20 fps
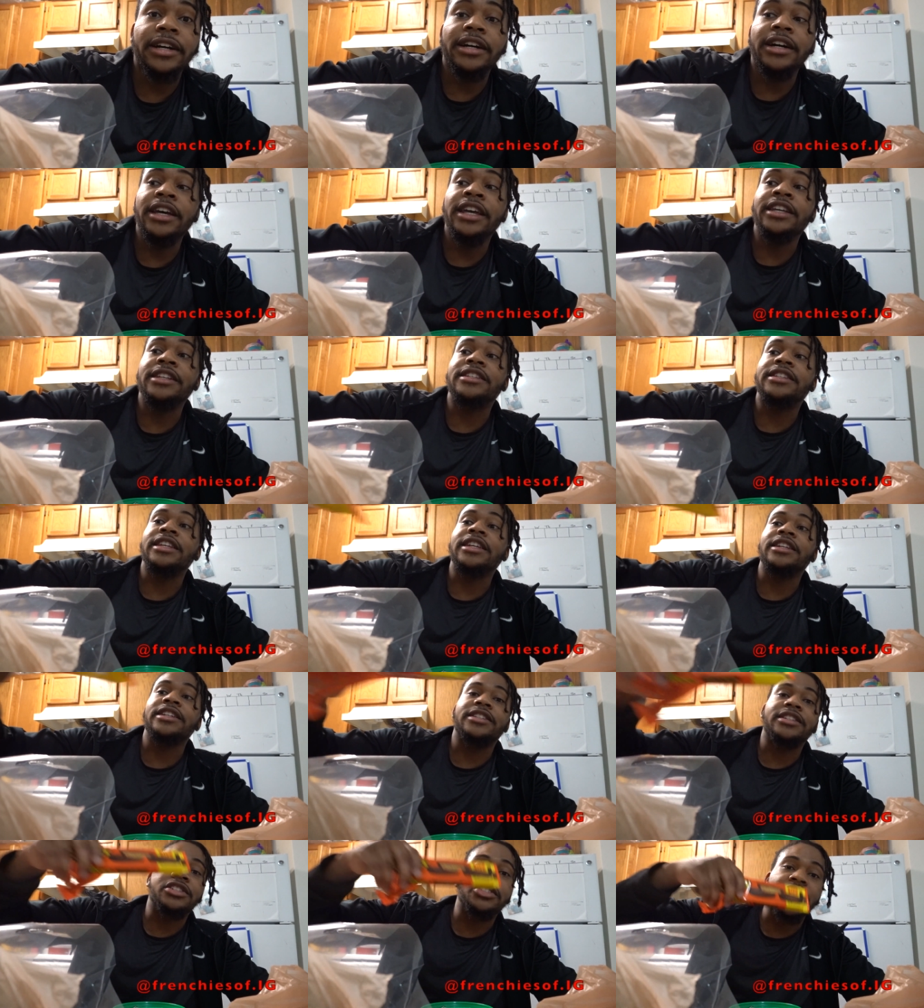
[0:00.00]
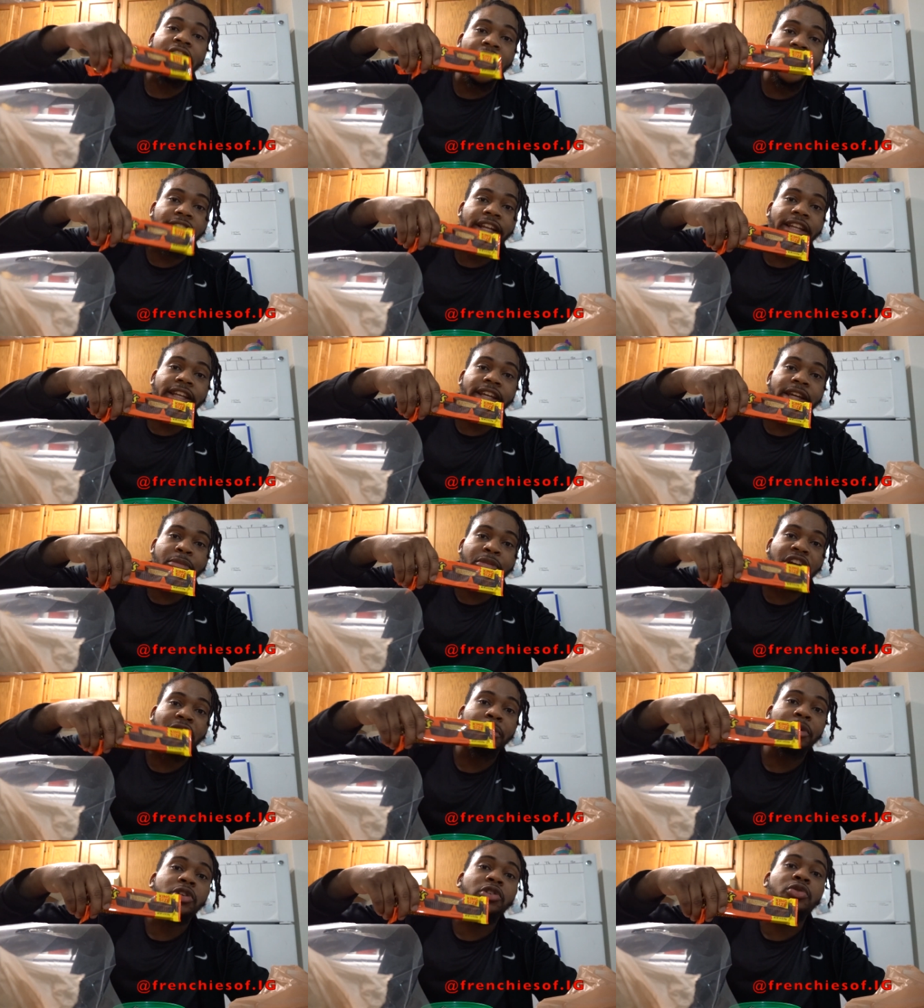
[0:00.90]
Instinct's chocolate. But
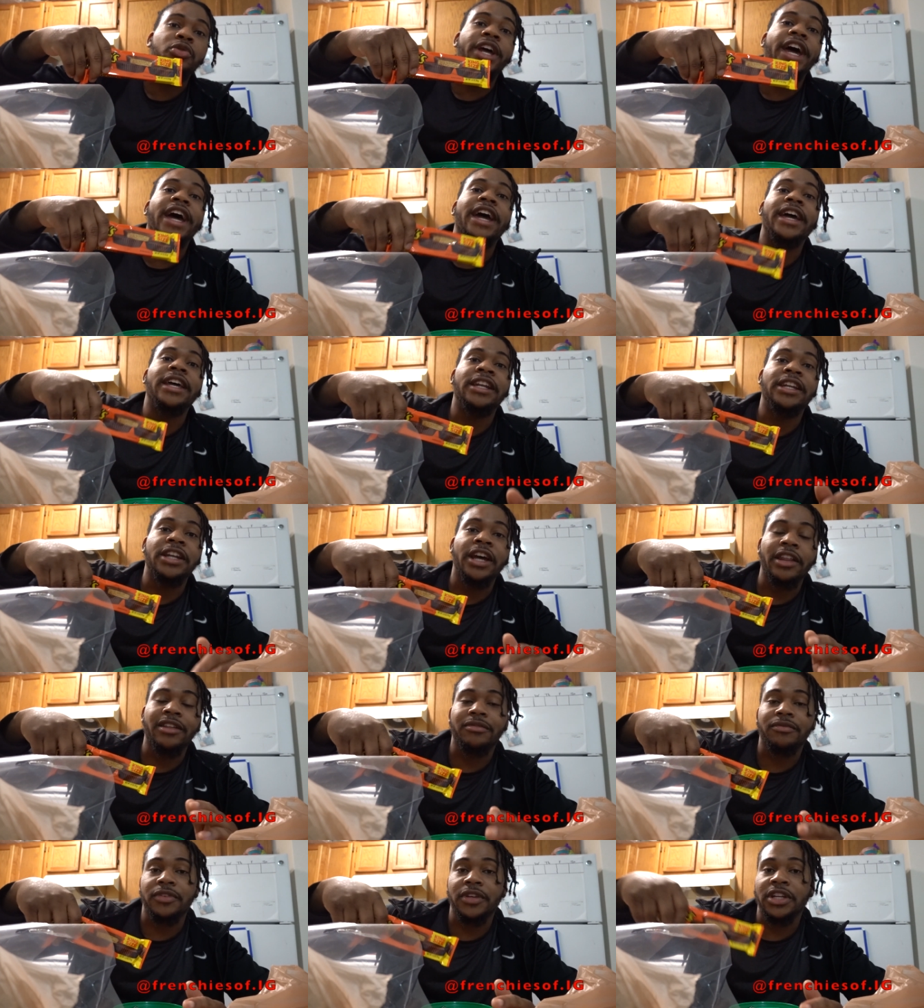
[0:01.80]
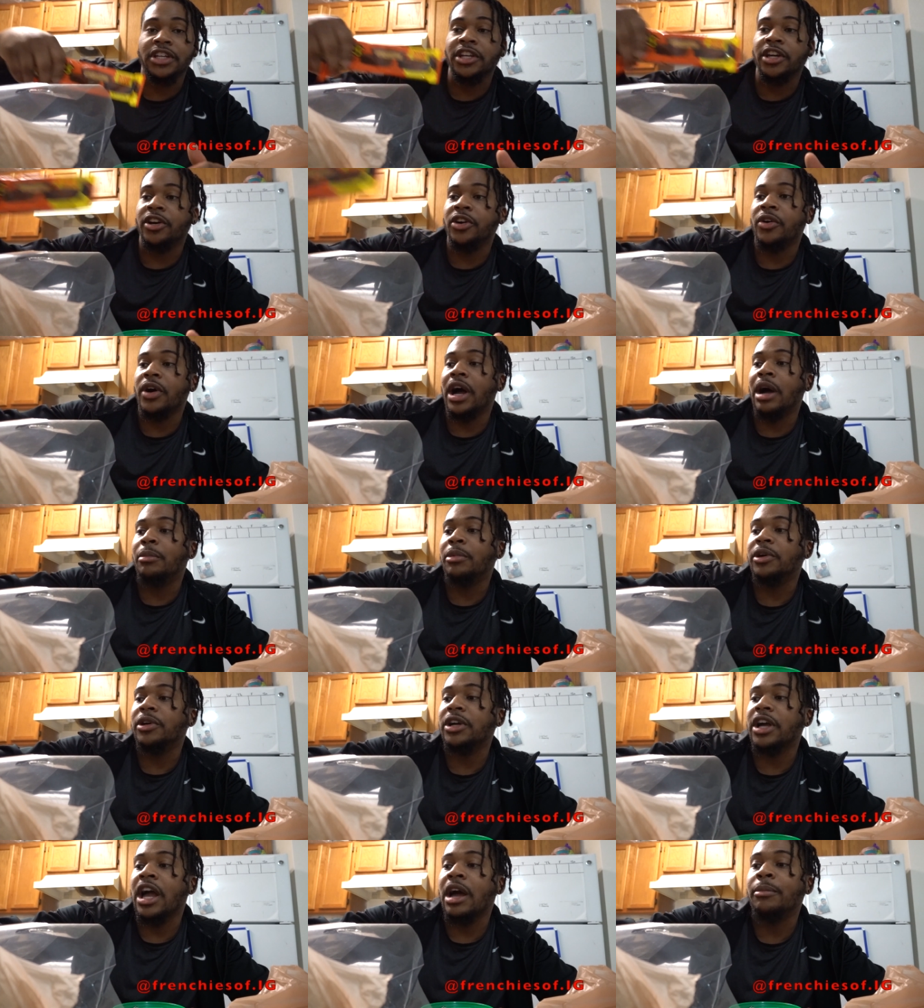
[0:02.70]
I'm gonna do that in another video. I'm
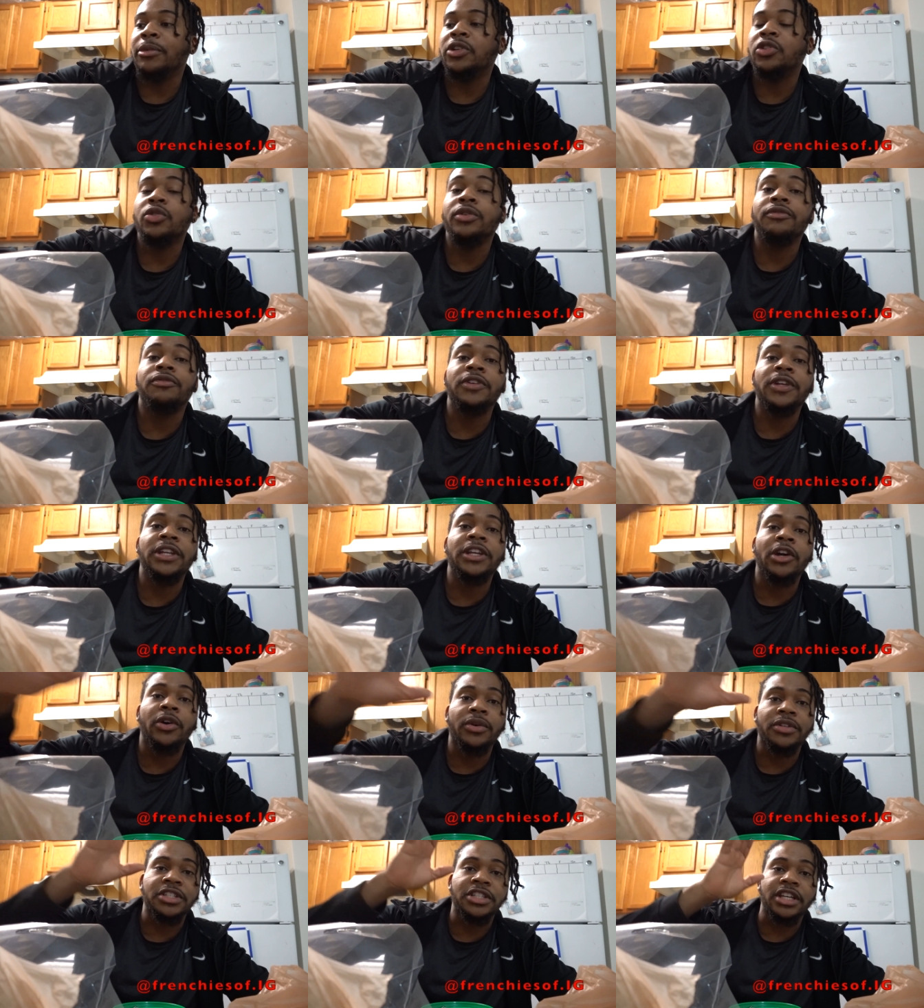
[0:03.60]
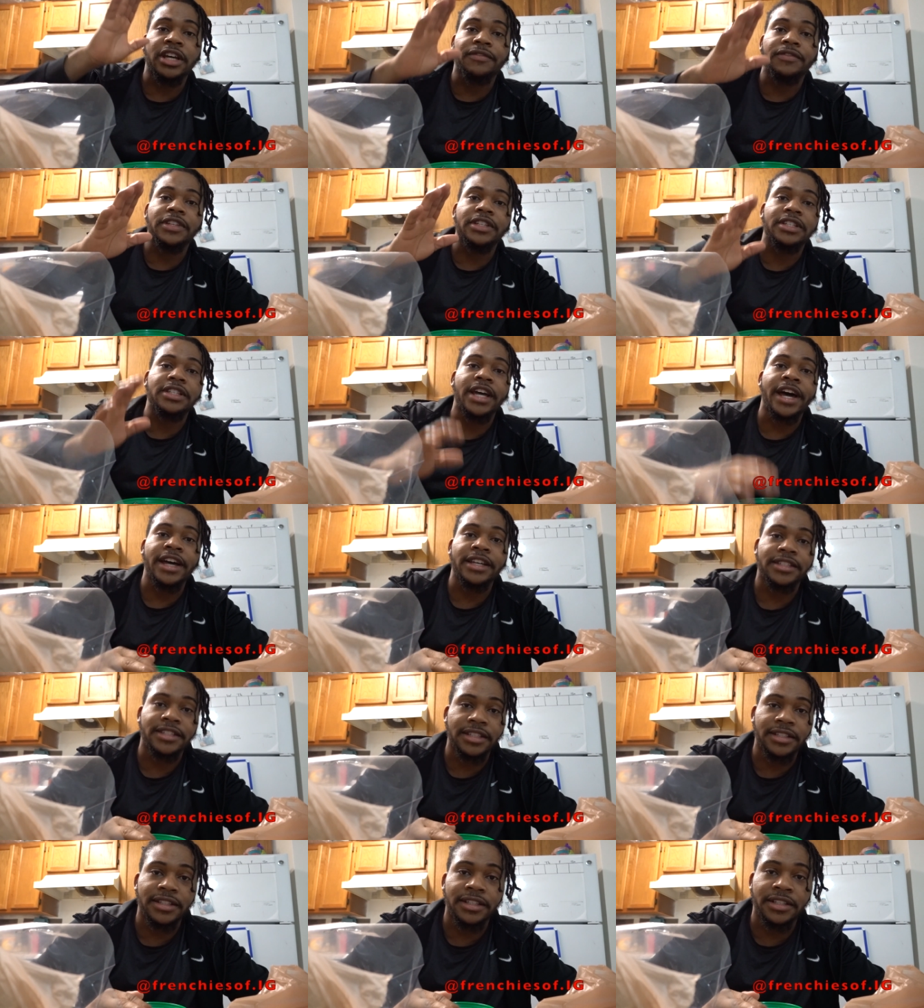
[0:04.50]
gonna do a video of stuff that's
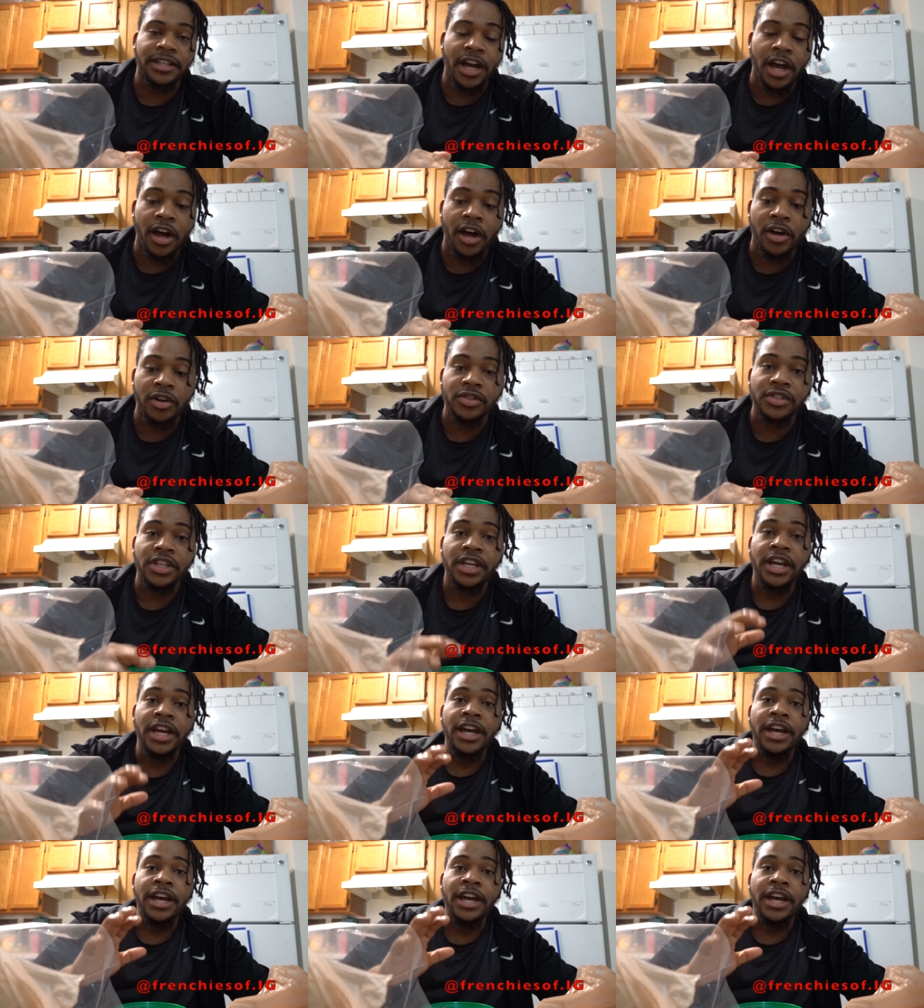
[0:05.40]
toxic to dogs.